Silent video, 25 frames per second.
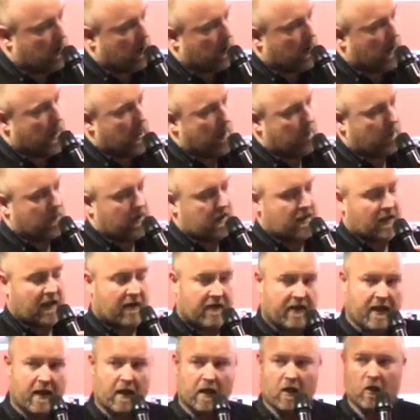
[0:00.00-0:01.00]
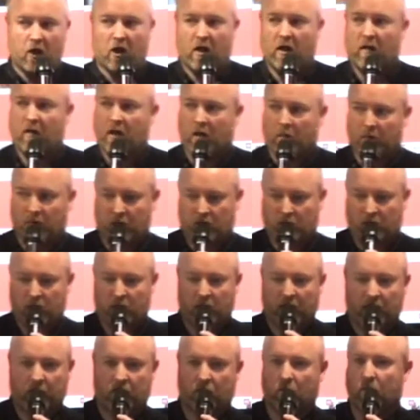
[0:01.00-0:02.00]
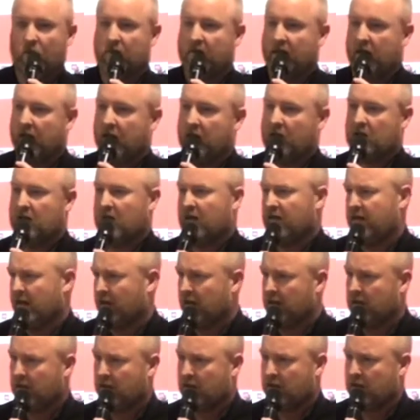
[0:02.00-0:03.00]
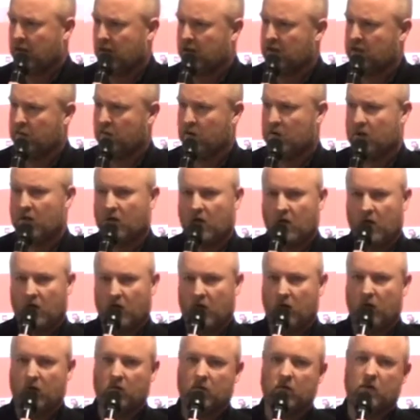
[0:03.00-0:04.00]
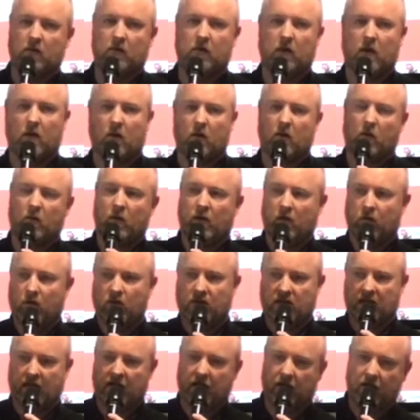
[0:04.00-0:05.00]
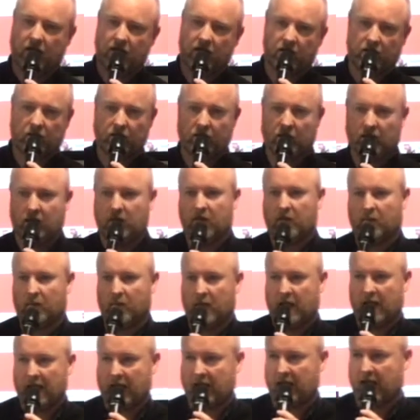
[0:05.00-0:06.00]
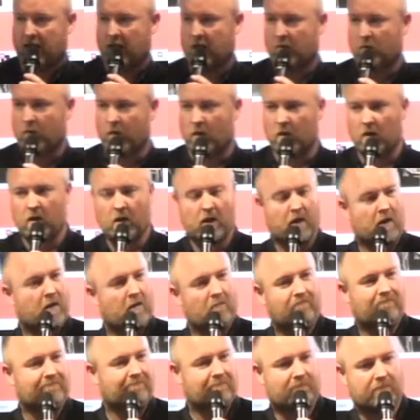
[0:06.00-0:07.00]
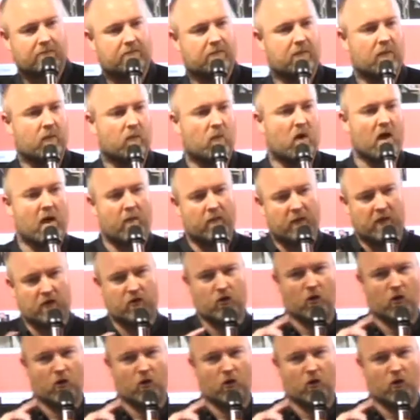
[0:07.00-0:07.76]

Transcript: Because um, they think, a lot of the companies we speak to will tell us they think their customers are loyal. Oh, we know Sally, she come back again, but what happened to